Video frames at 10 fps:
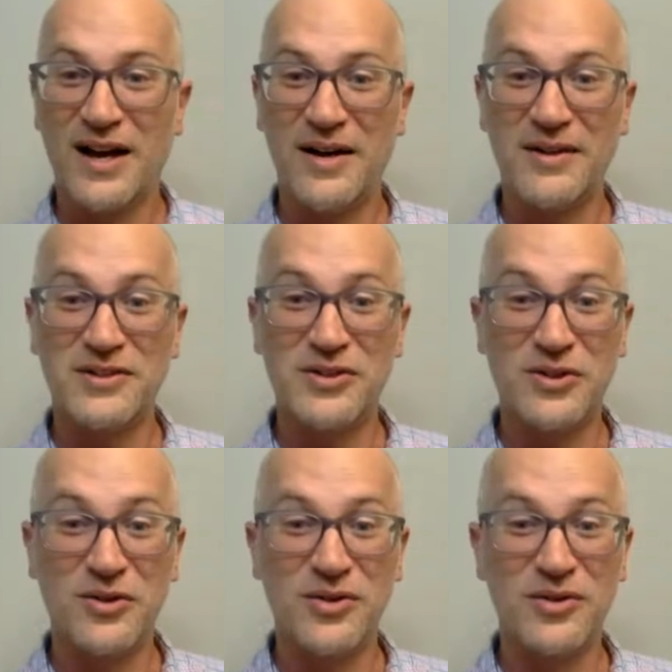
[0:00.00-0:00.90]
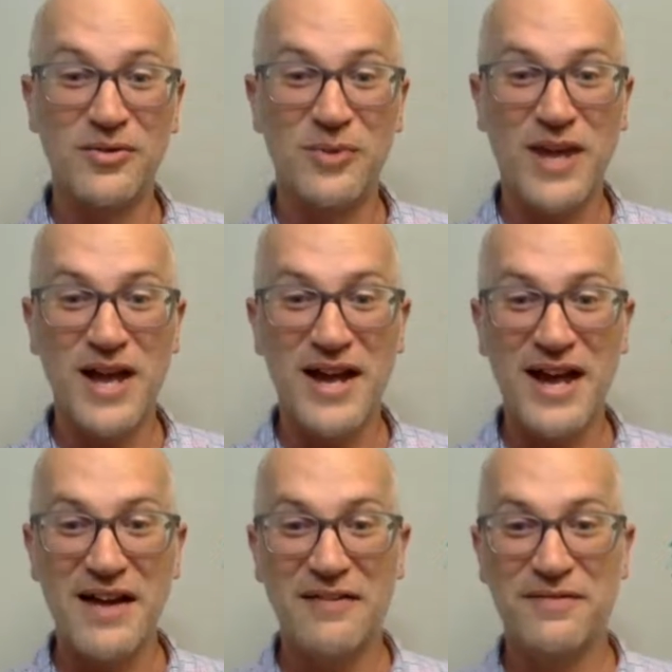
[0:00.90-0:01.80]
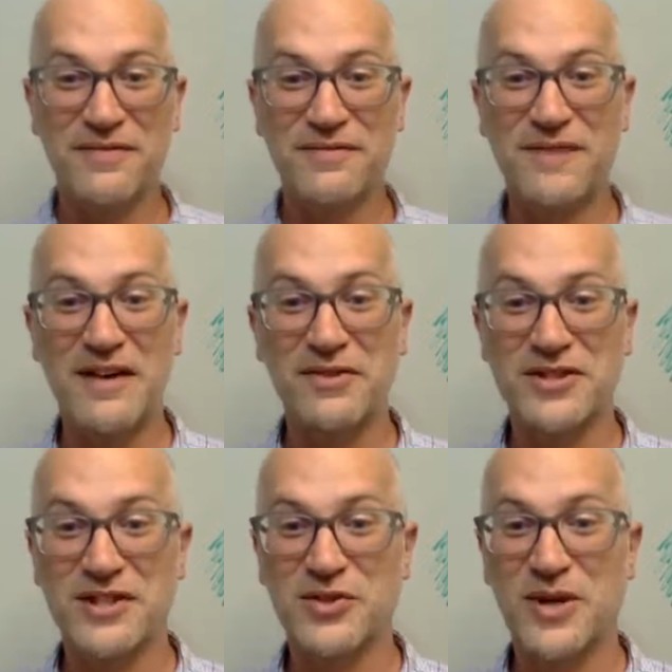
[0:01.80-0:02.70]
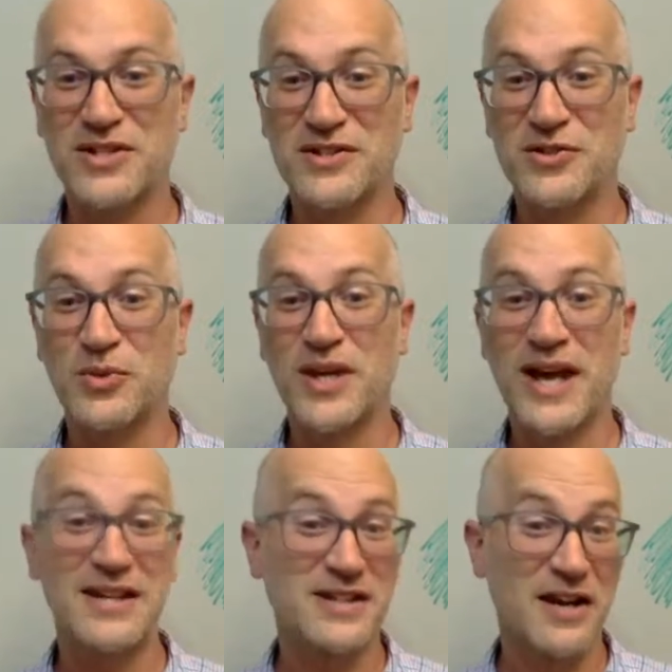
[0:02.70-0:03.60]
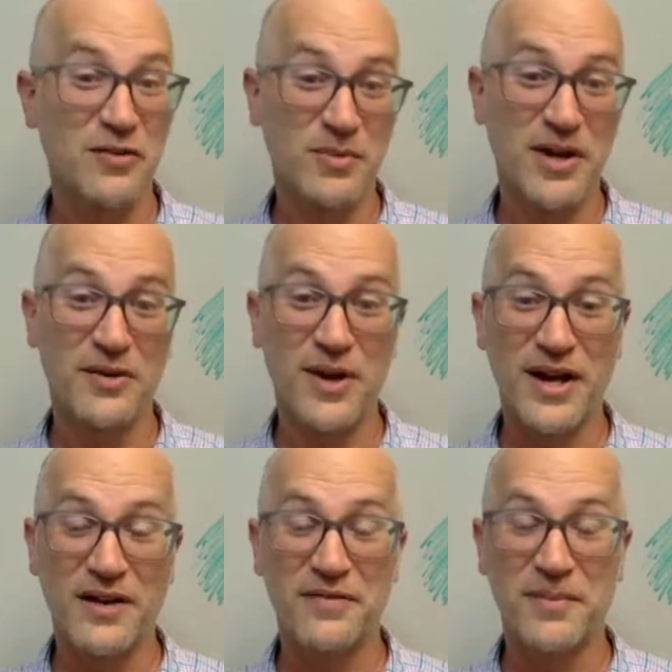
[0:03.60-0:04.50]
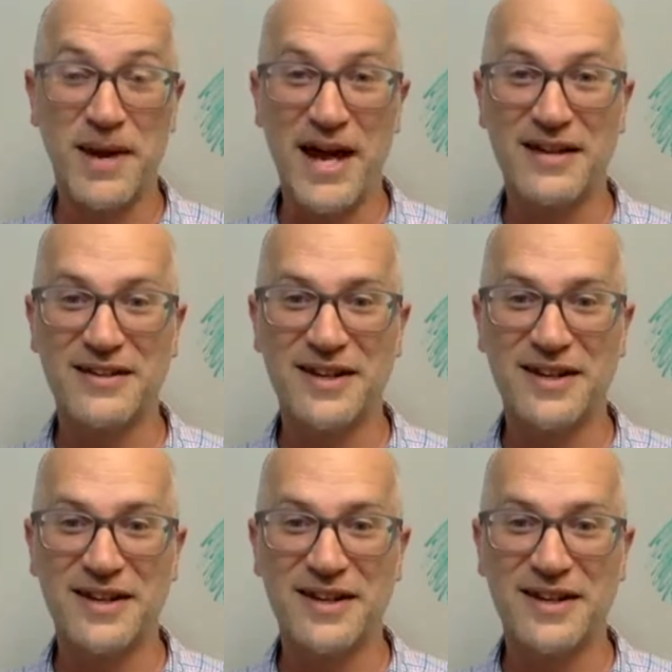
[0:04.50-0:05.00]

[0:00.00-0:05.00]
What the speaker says: So we kind of have 5 or 6 questions that we ask everybody right off the bat,